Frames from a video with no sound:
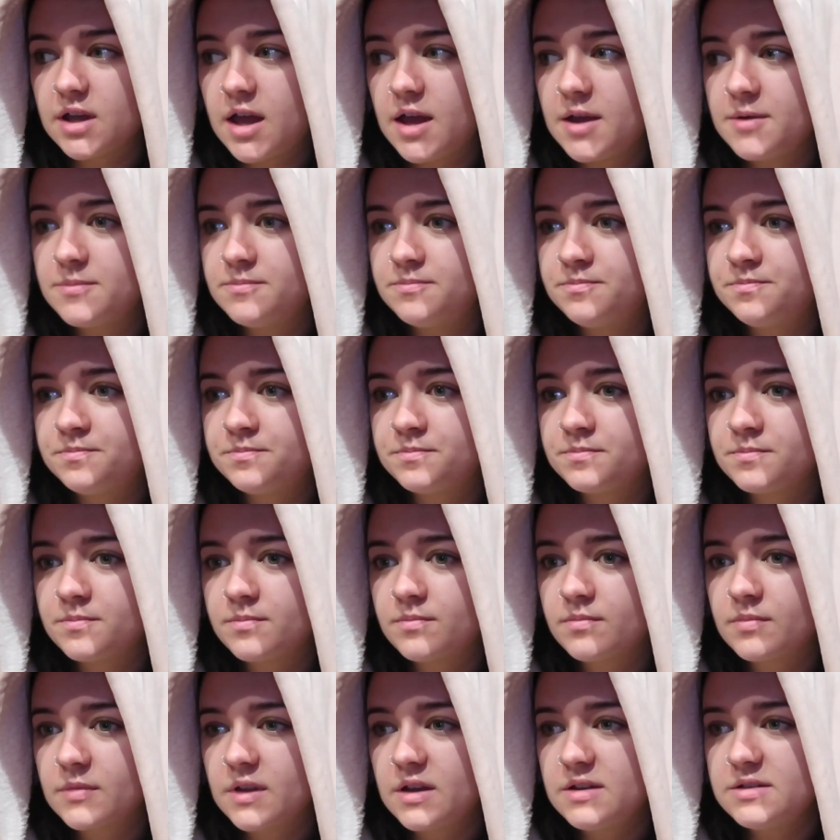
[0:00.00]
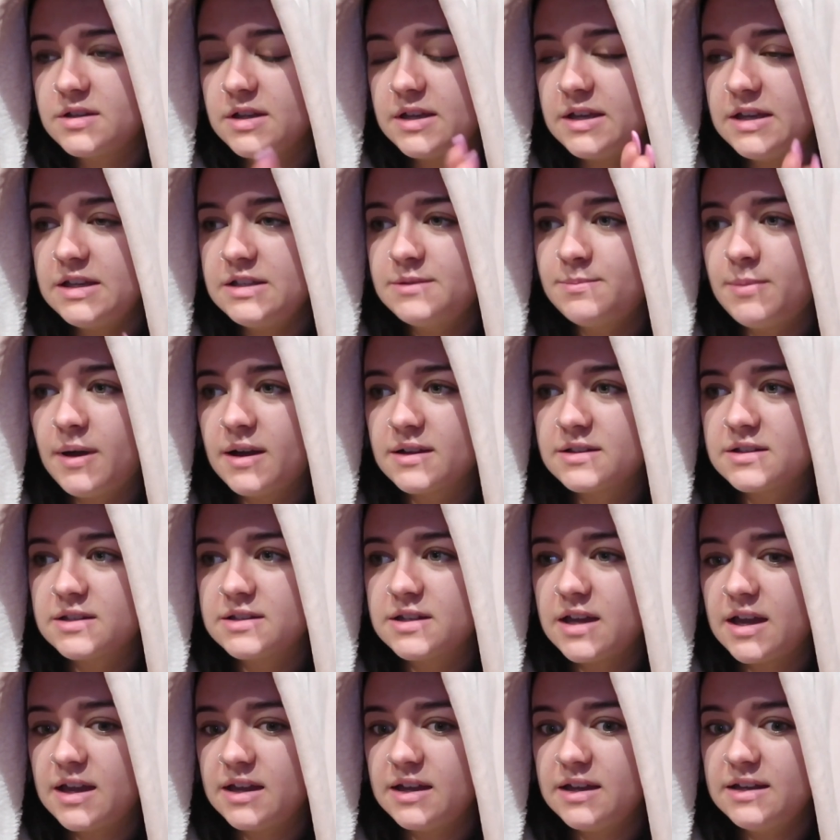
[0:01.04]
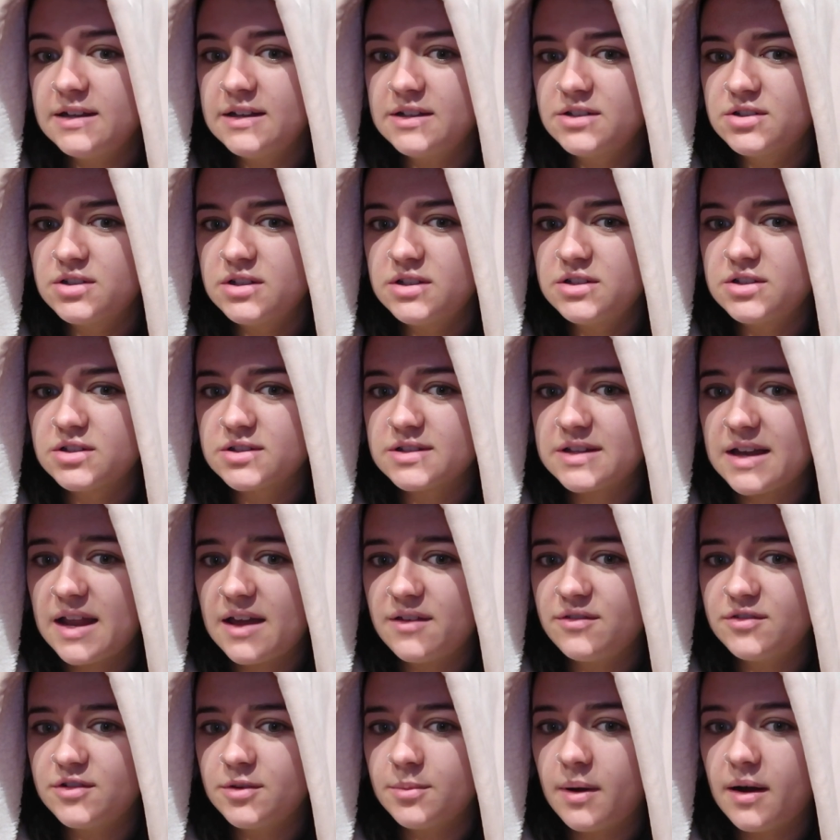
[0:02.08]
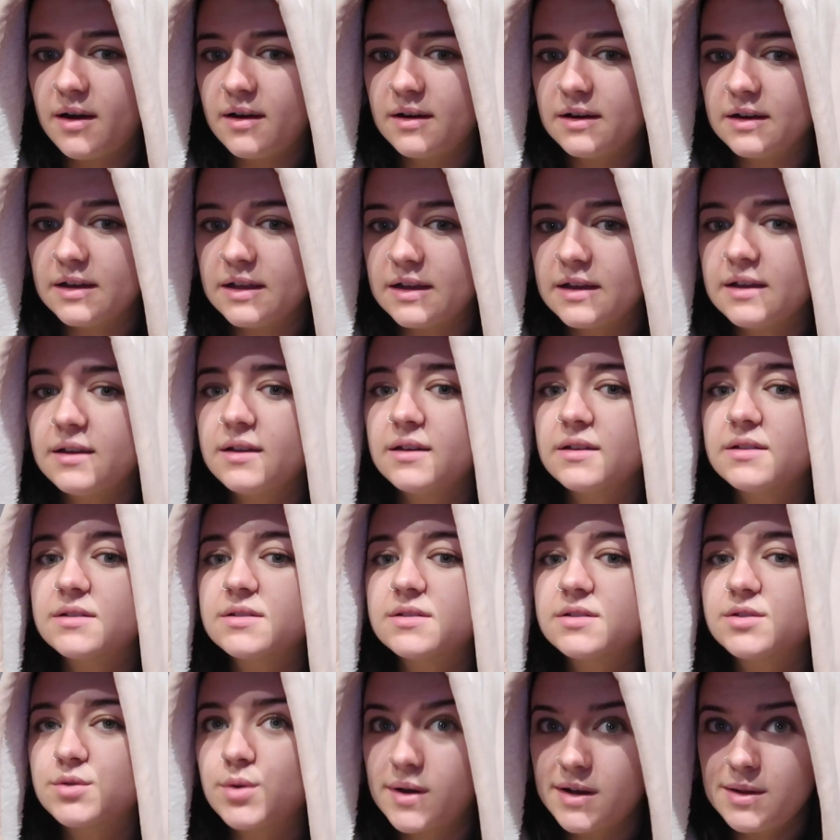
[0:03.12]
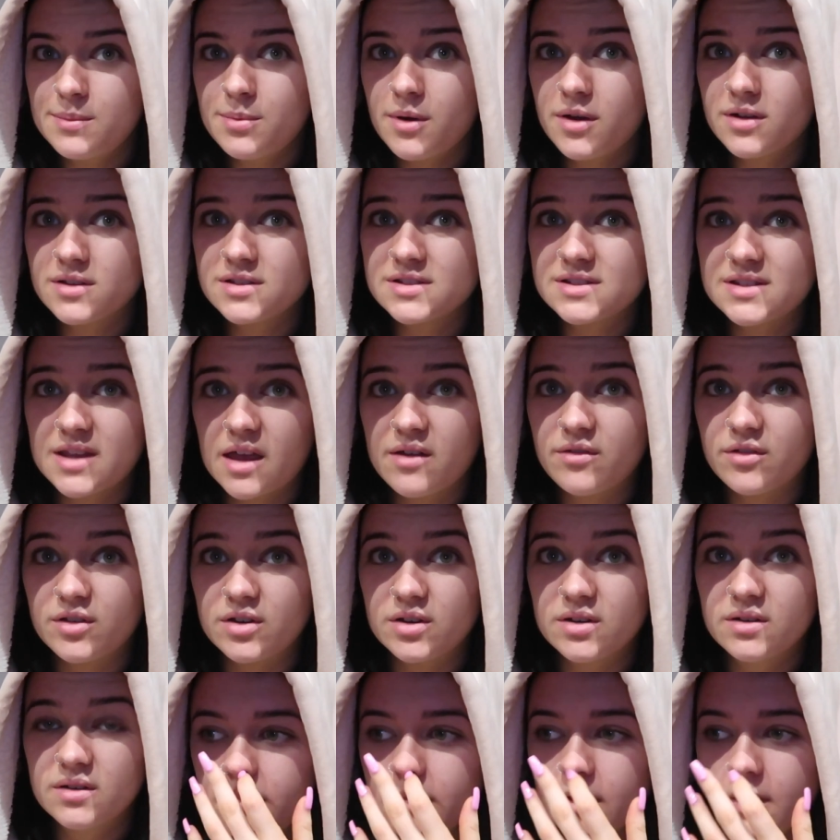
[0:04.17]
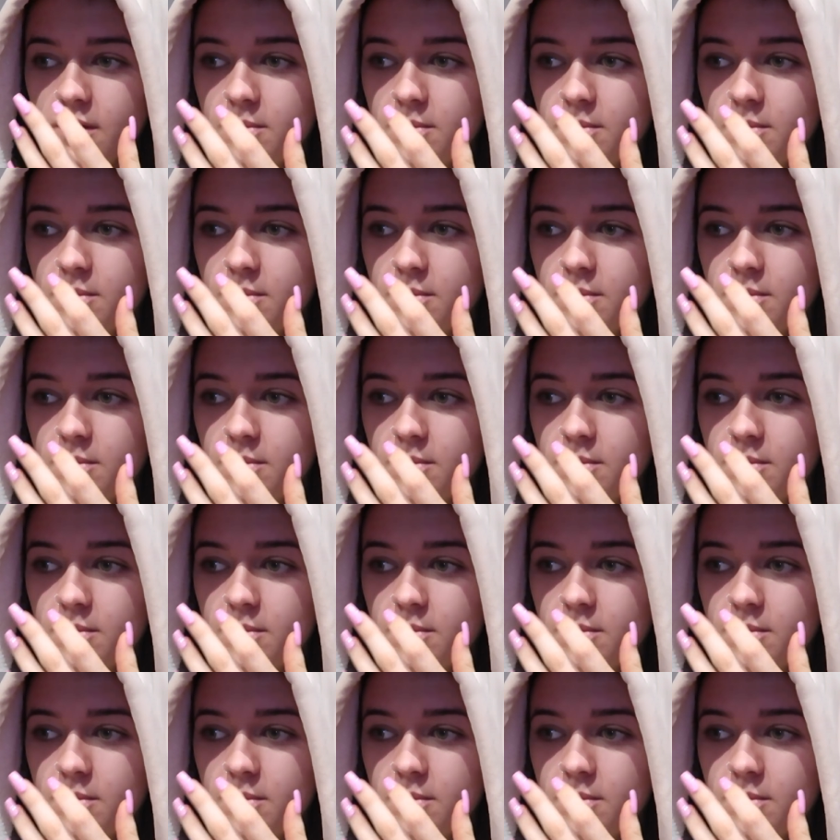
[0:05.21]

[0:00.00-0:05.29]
Um, So he's back today. He literally just left apparently. It's twenty past seven.